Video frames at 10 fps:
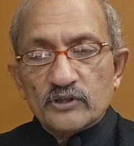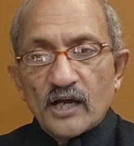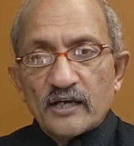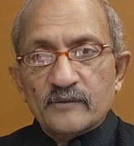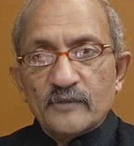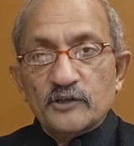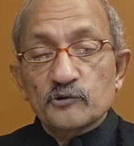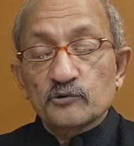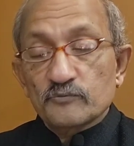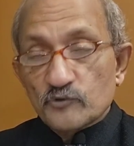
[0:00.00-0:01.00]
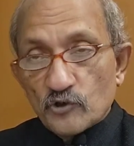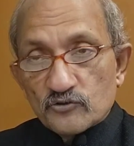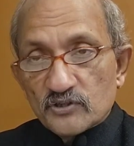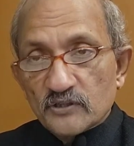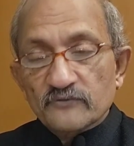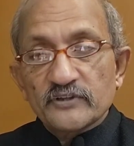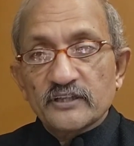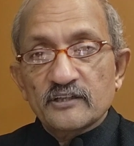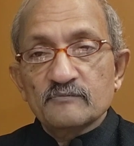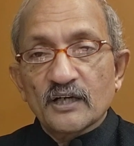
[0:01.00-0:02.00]
time and you yourself
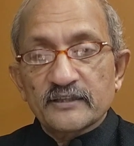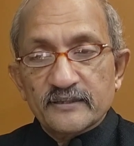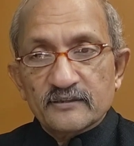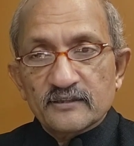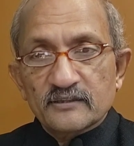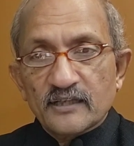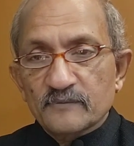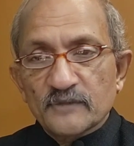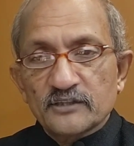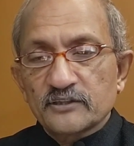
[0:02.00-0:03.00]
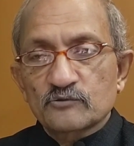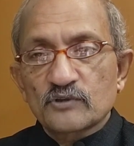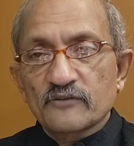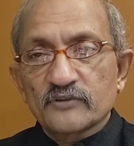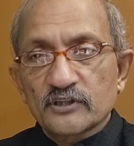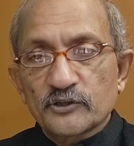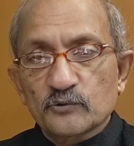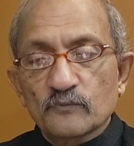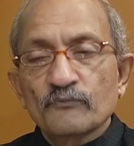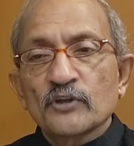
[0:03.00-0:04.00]
needed money at that time, then it would have hurt you.